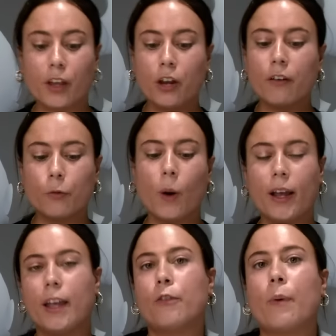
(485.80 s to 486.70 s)
the cure is
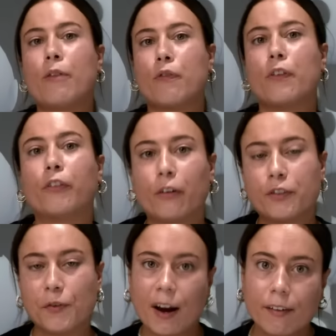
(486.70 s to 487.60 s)
working its way through the
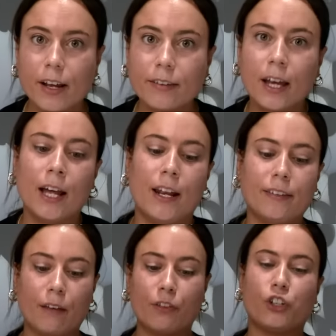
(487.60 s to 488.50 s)
softer areas, let's
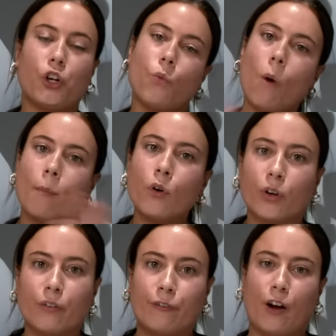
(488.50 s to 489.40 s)
give the shoe one more
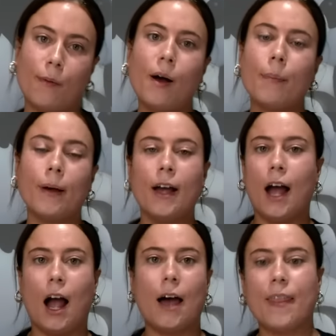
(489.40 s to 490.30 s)
good foam up
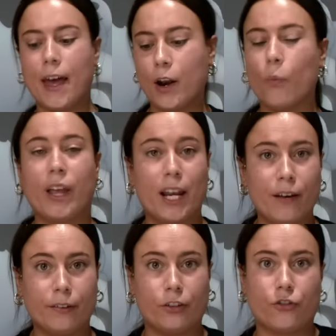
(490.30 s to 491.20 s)
and then we can
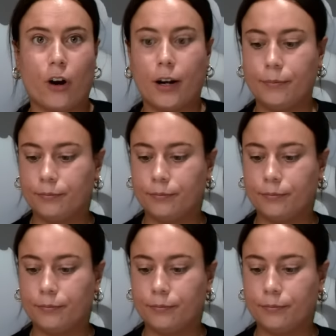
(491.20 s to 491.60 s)
leave it to dry.